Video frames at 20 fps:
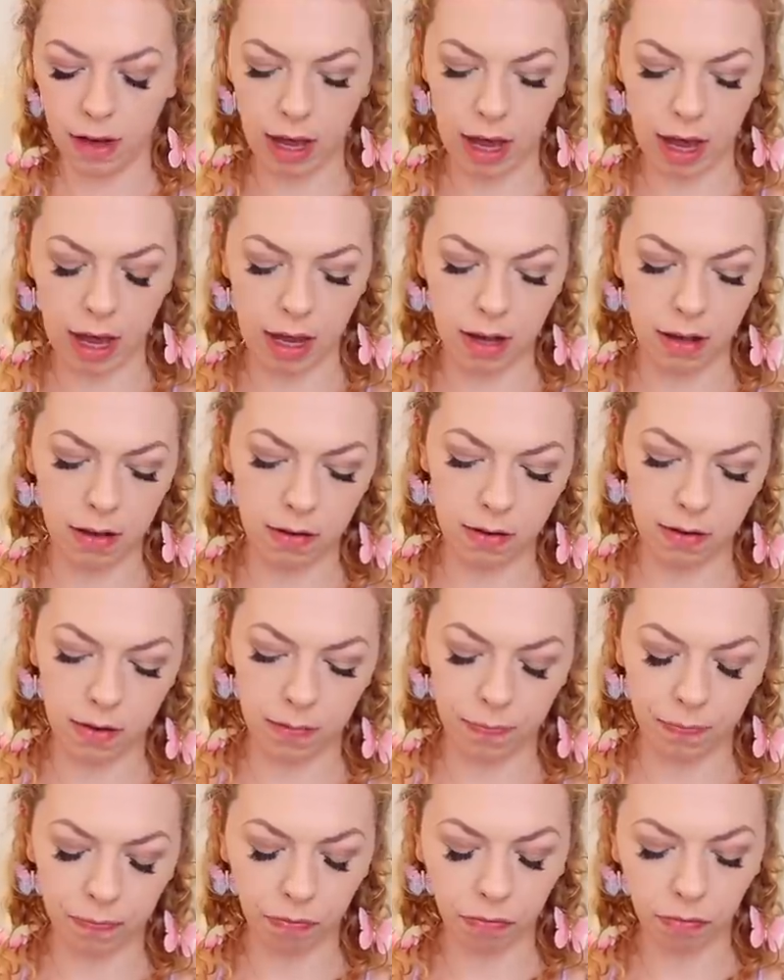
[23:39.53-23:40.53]
And
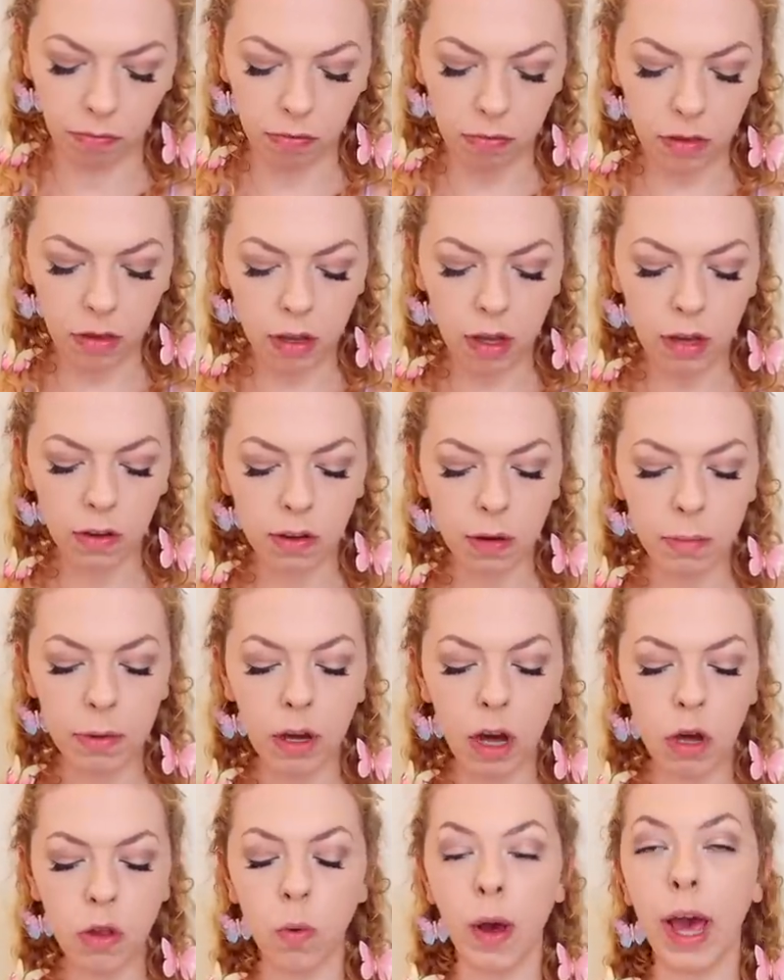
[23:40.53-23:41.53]
some of you
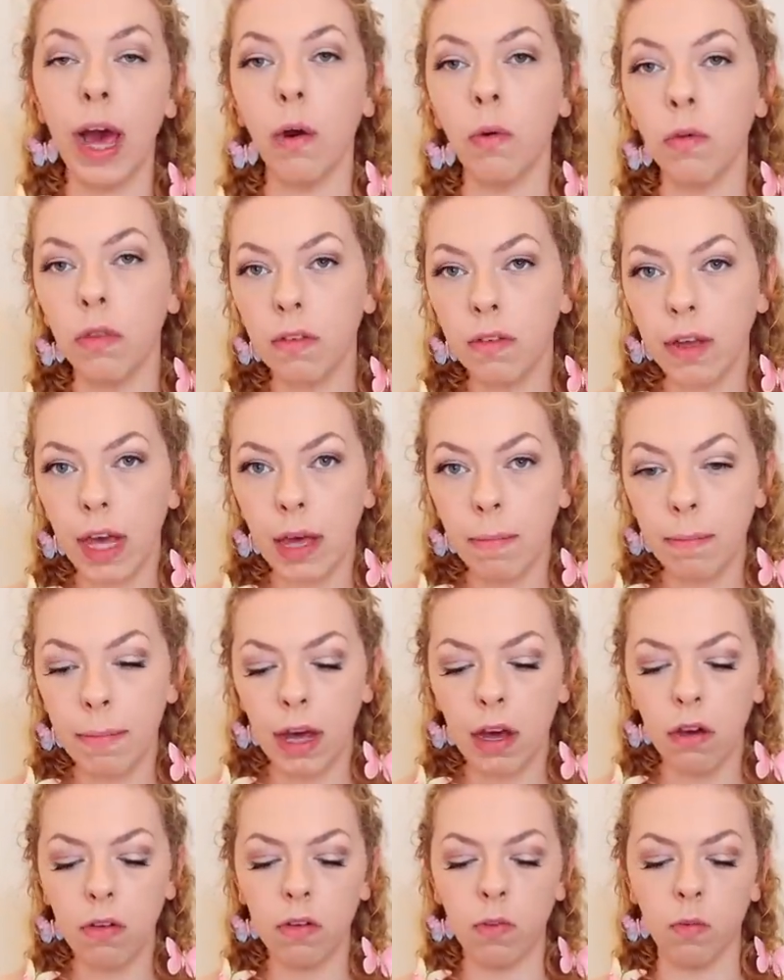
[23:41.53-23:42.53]
guys, your health is getting
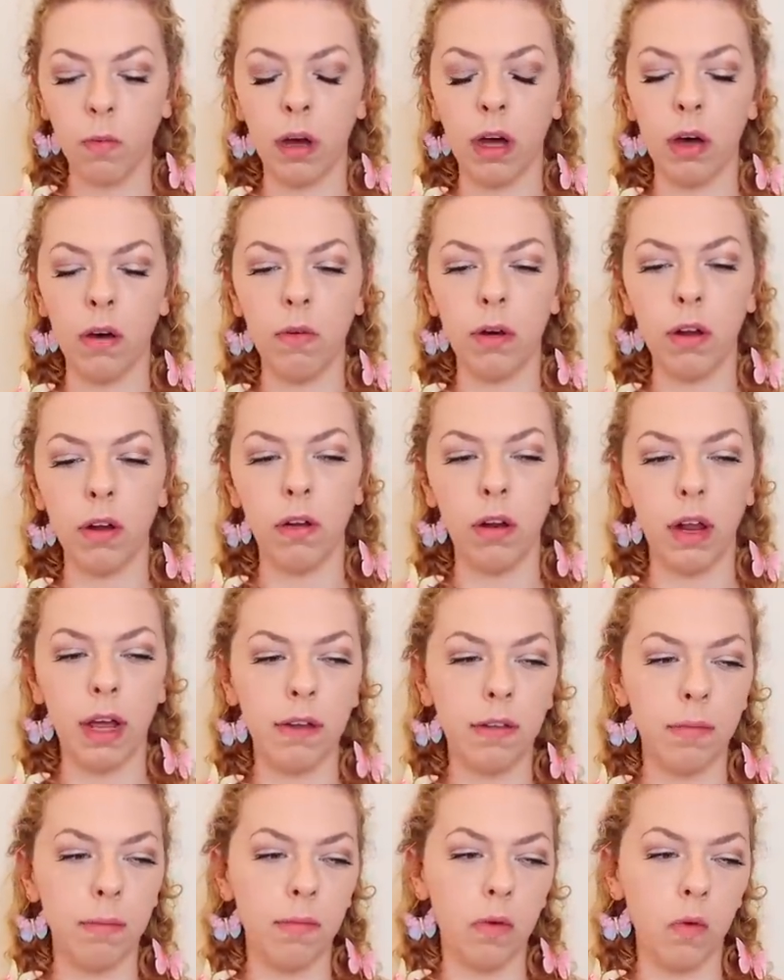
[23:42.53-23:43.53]
better as well. I don't
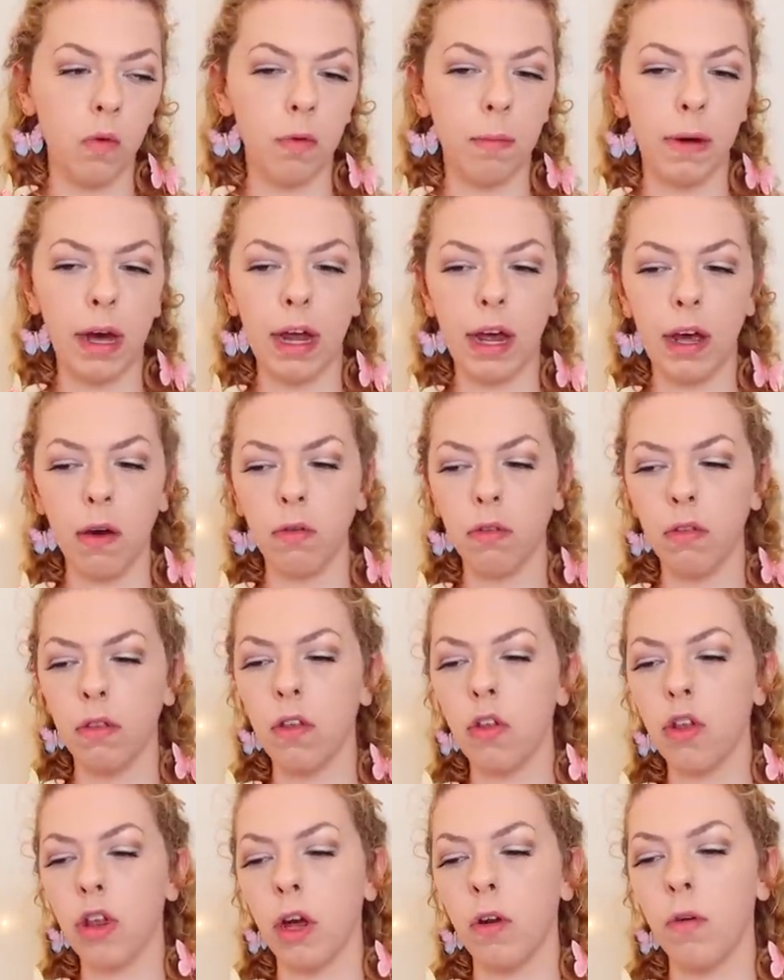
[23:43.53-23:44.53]
like to talk about health on
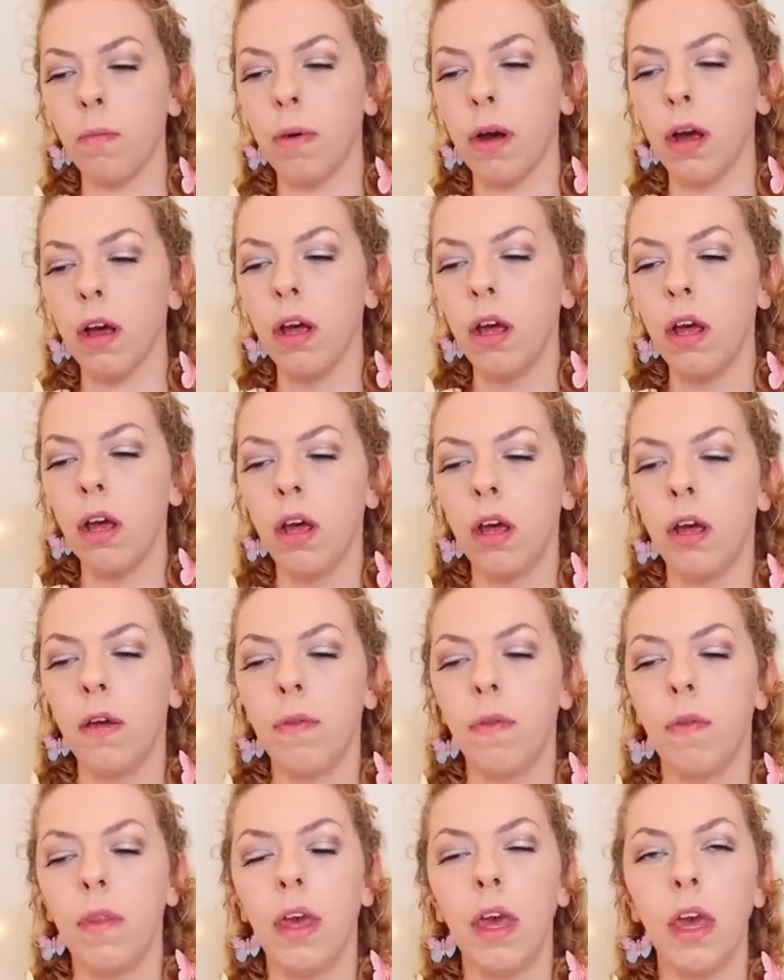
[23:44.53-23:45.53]
this channel, but
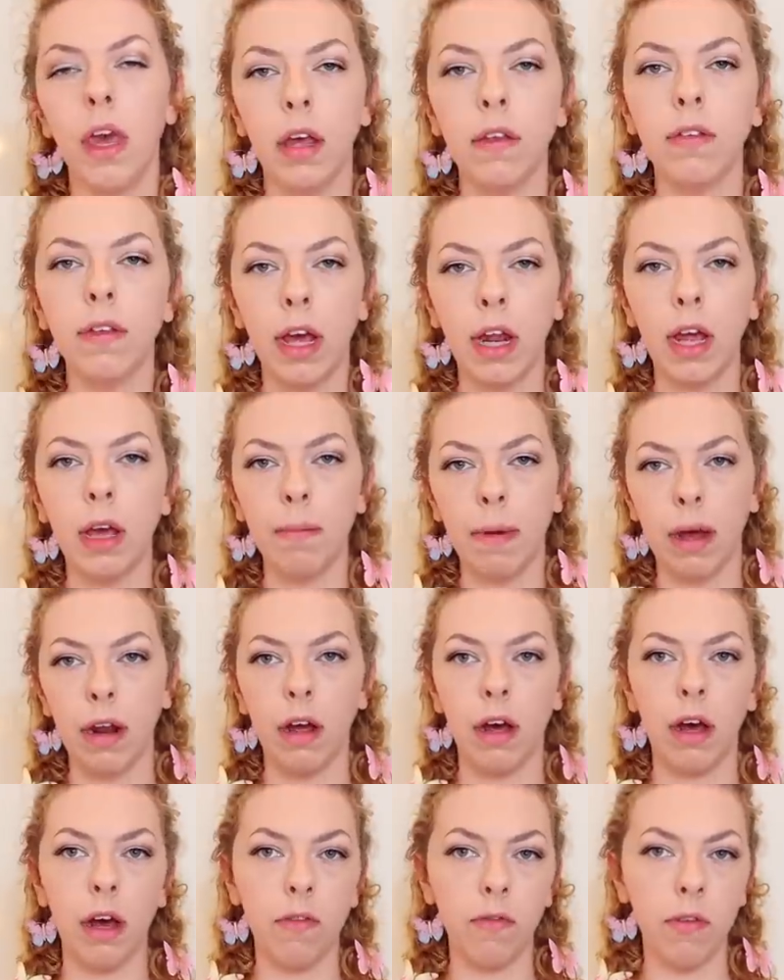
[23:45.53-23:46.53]
it is getting better.
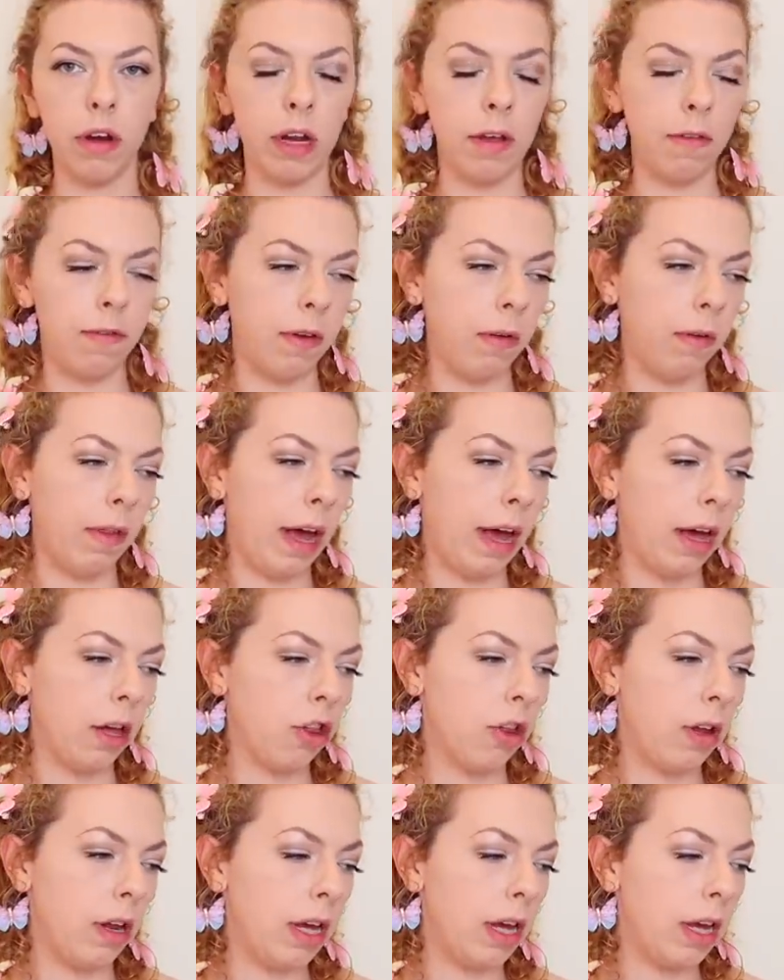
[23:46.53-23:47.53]
I really feel that
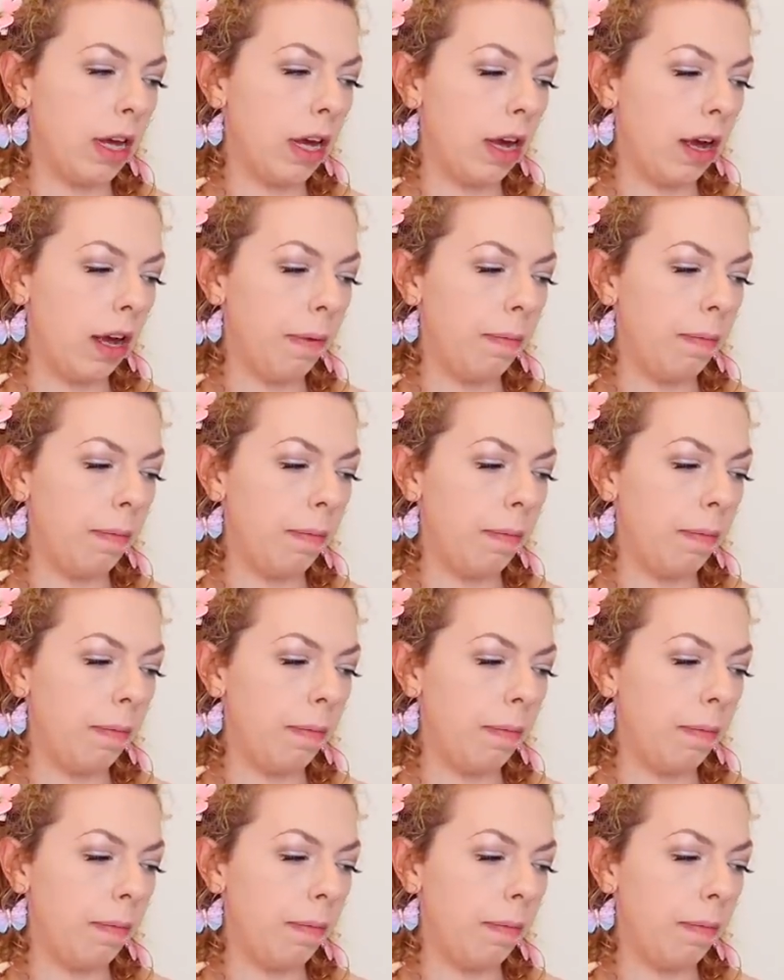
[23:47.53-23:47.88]
actually.